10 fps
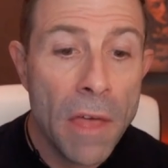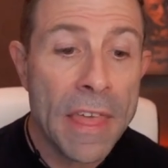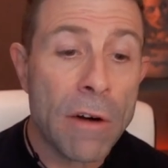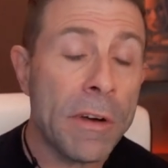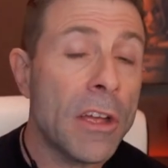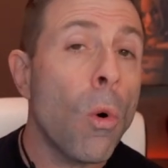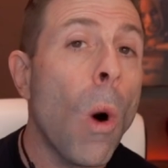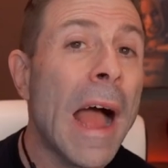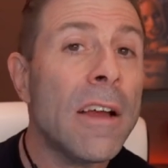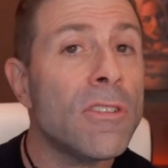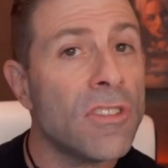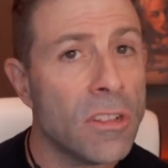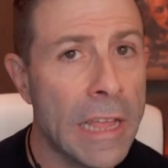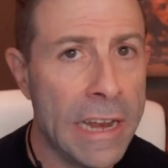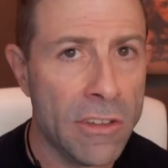that requires the
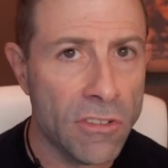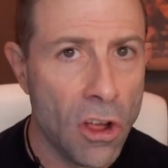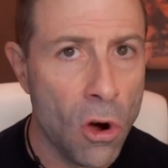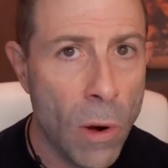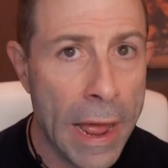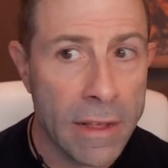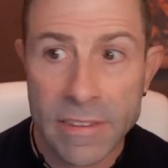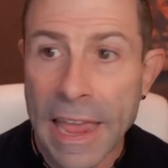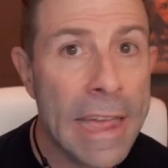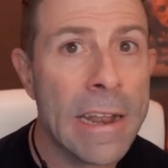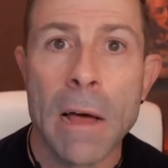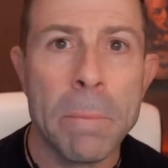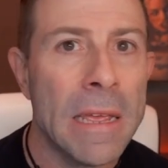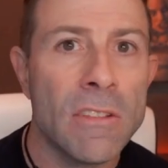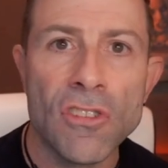latest O S cannot
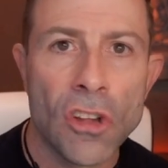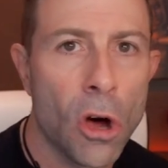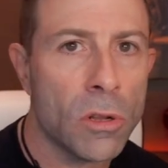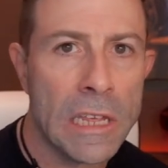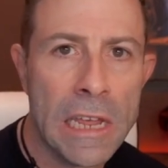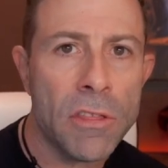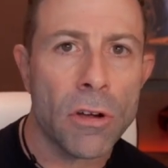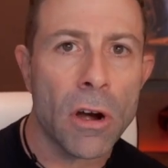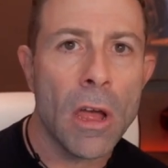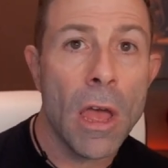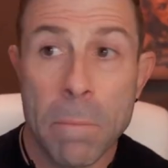be installed either.